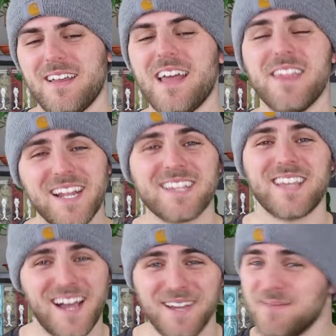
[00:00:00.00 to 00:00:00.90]
And then at
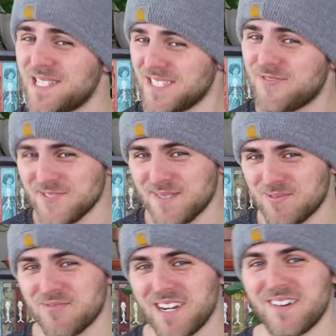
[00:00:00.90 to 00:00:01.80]
times it's
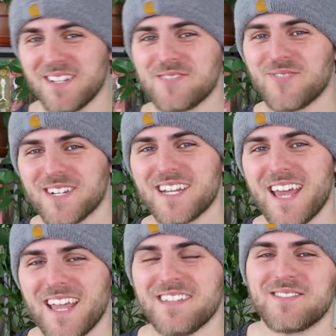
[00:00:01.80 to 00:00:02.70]
flipped right on its fucking
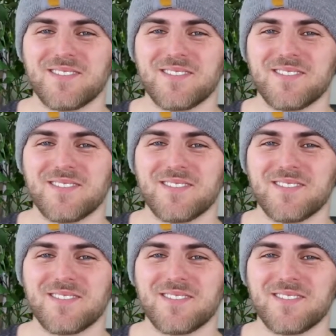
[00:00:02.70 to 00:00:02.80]
head.